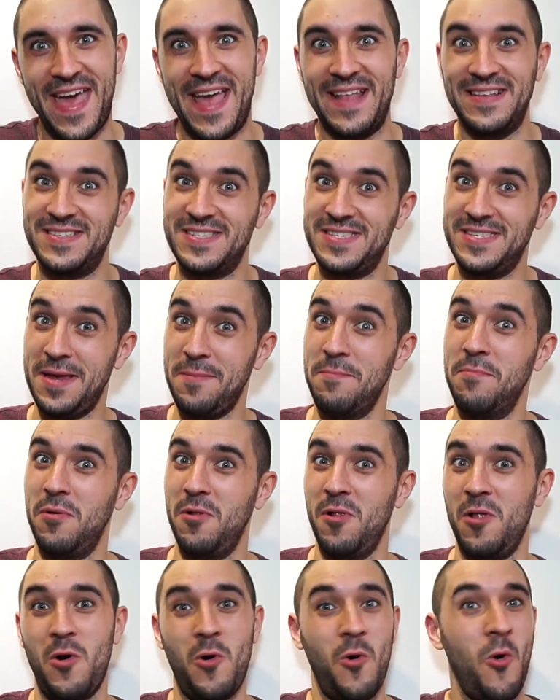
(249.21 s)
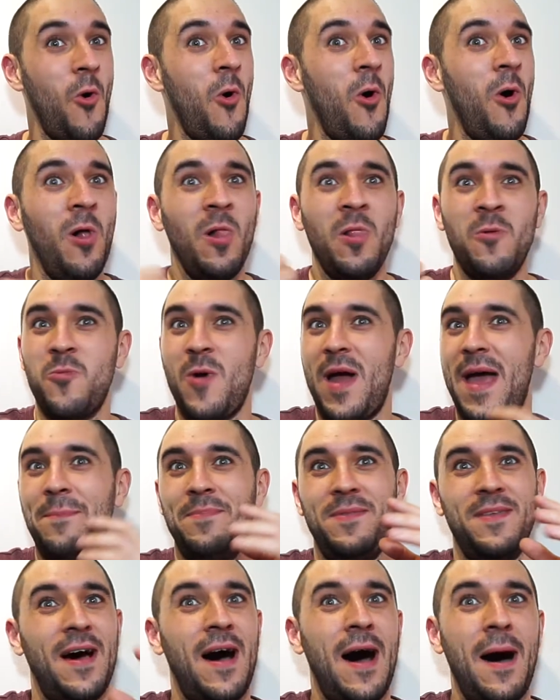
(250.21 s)
and symbol, all
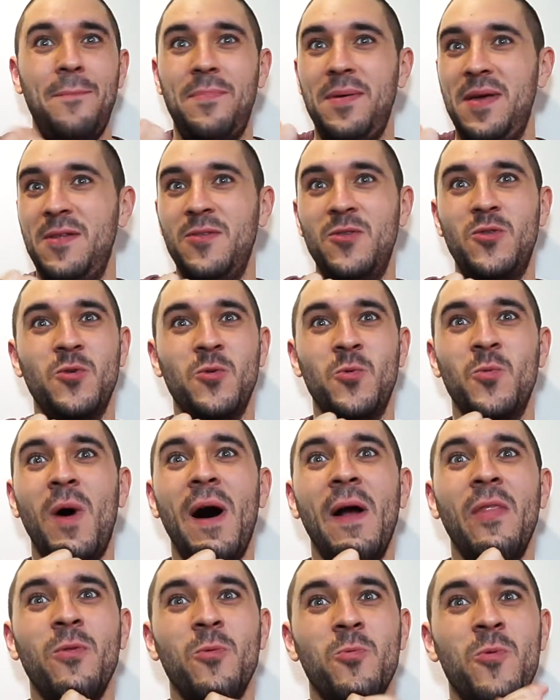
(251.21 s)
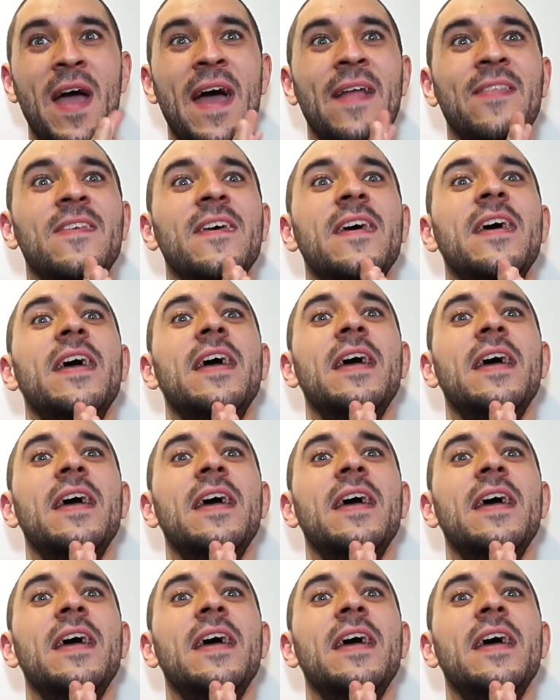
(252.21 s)
wrapped up into one red,